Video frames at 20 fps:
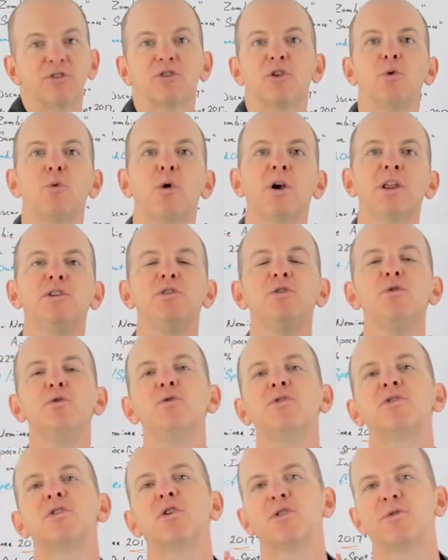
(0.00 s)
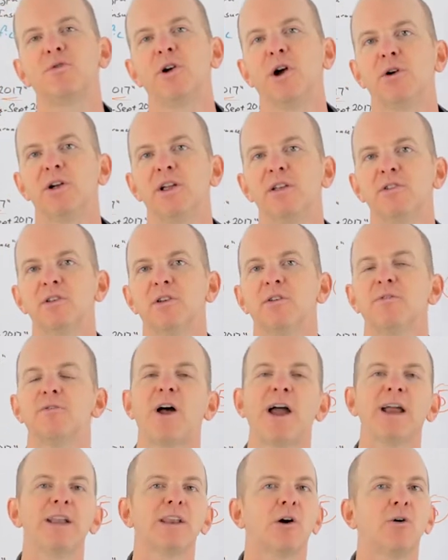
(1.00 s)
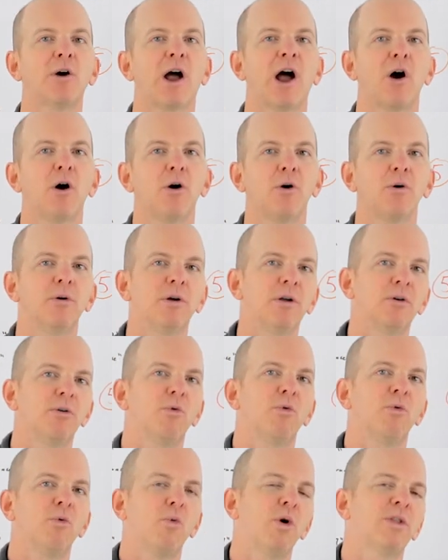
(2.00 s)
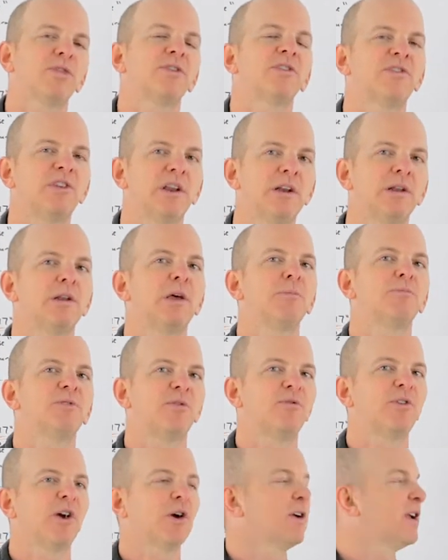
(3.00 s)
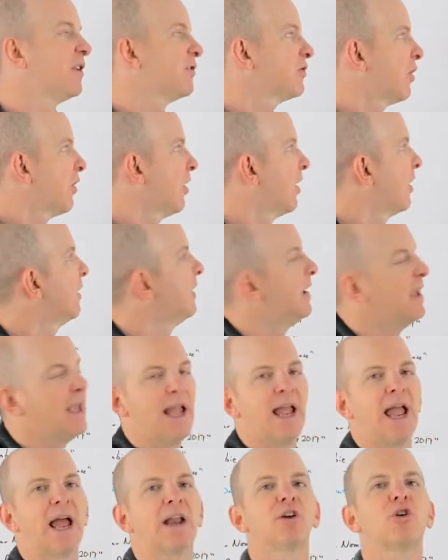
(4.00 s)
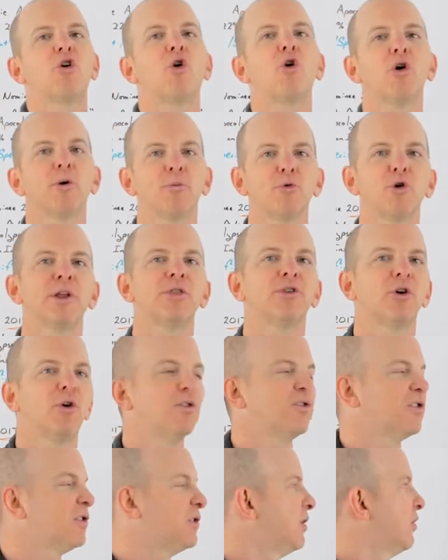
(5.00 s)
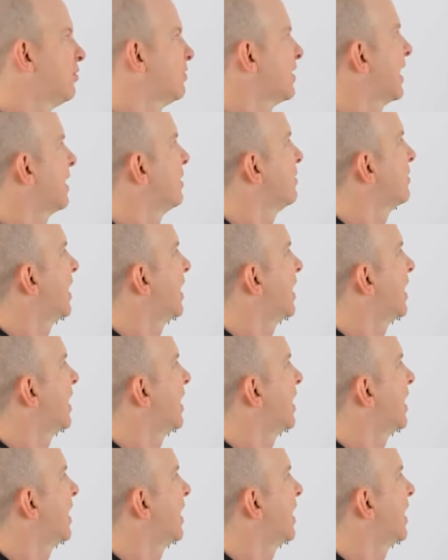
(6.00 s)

So you want to use those variants, find out how what the synonyms and variants are, and incorporate those into your title